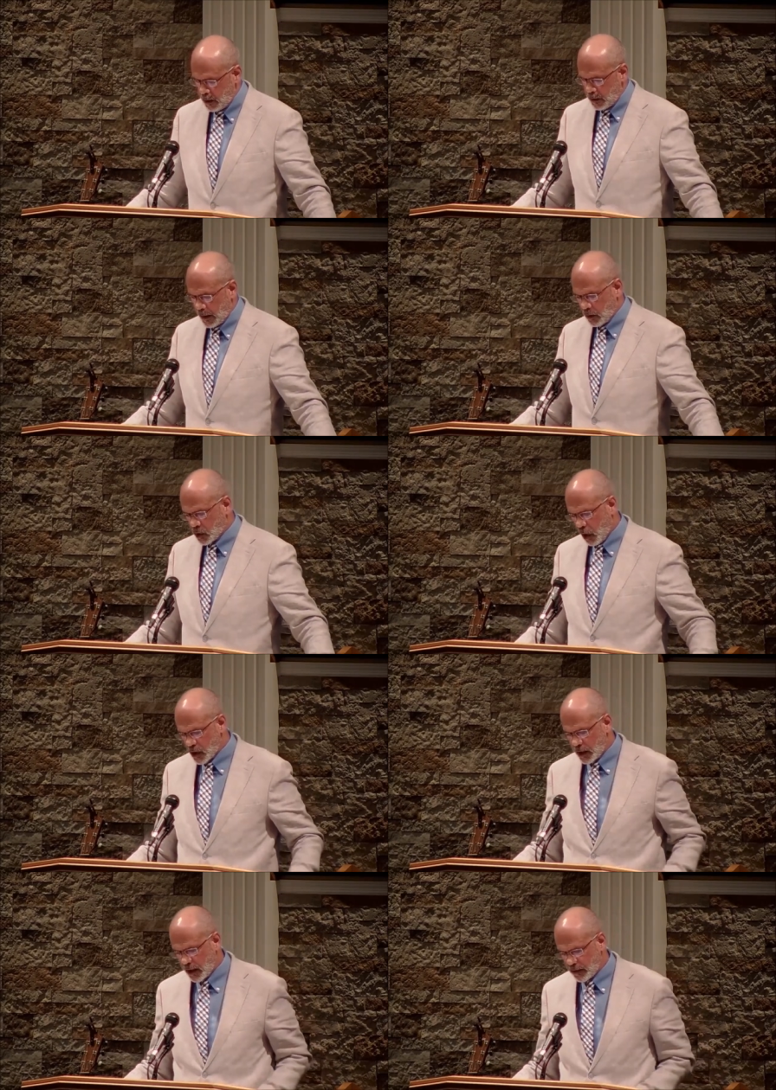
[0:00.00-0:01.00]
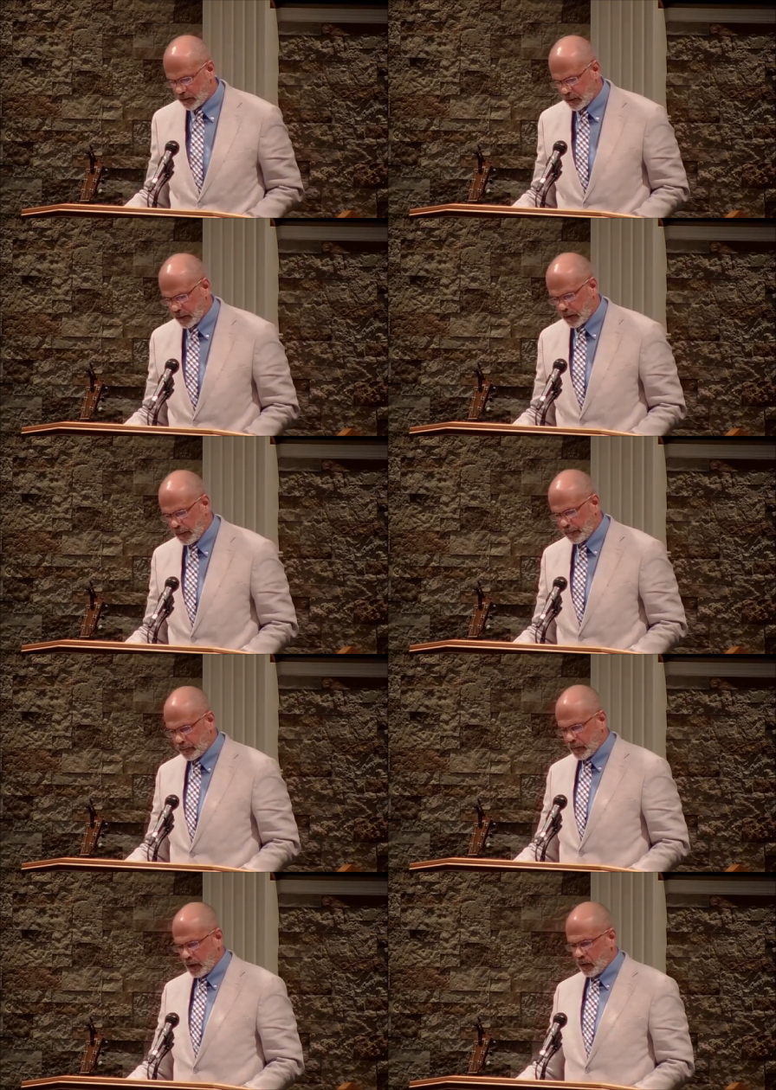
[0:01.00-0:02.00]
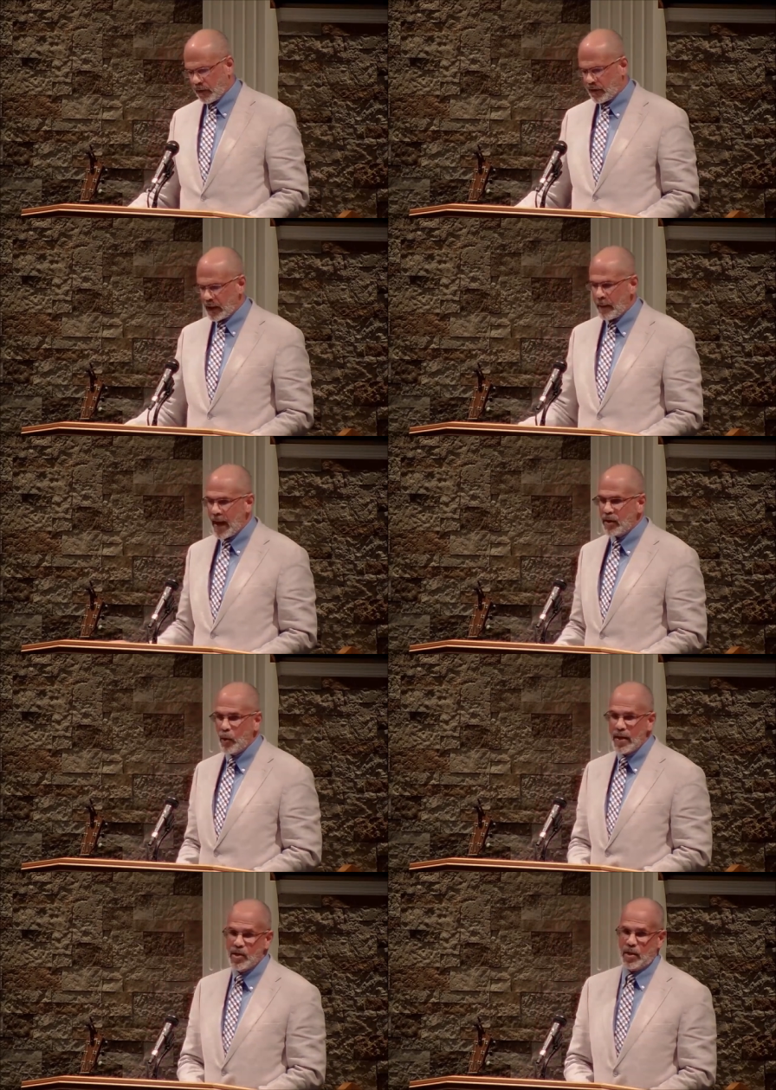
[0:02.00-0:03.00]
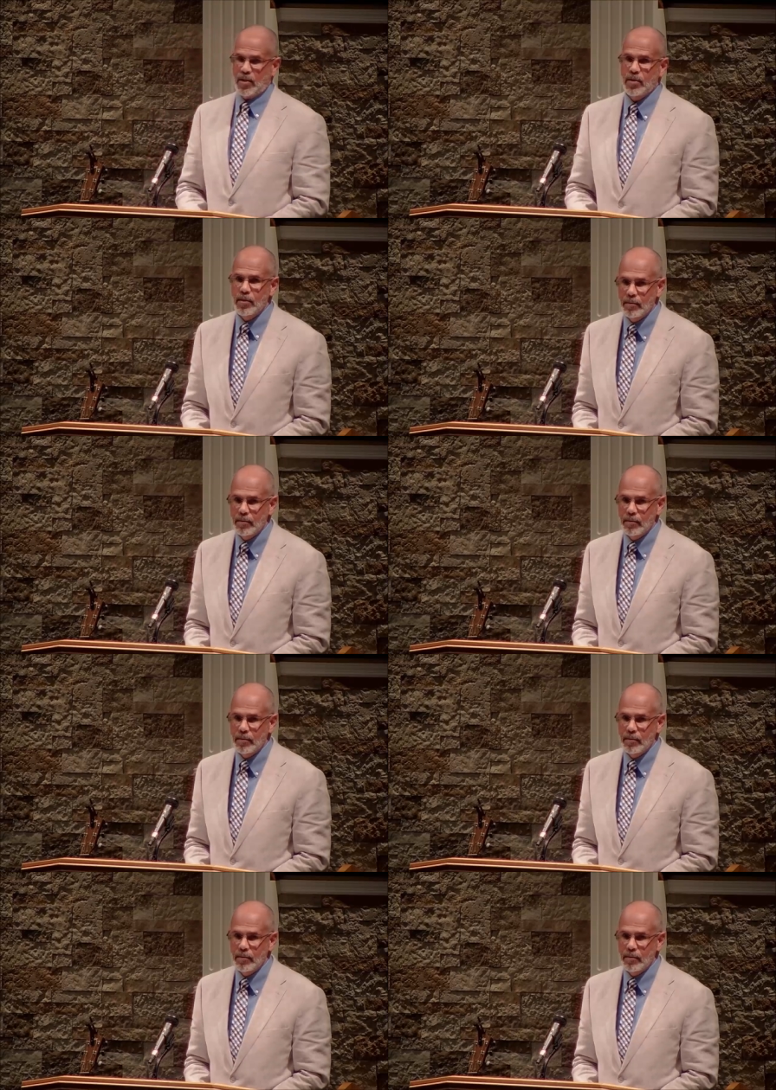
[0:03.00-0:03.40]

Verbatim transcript: Now, Tertius was the amanuensis.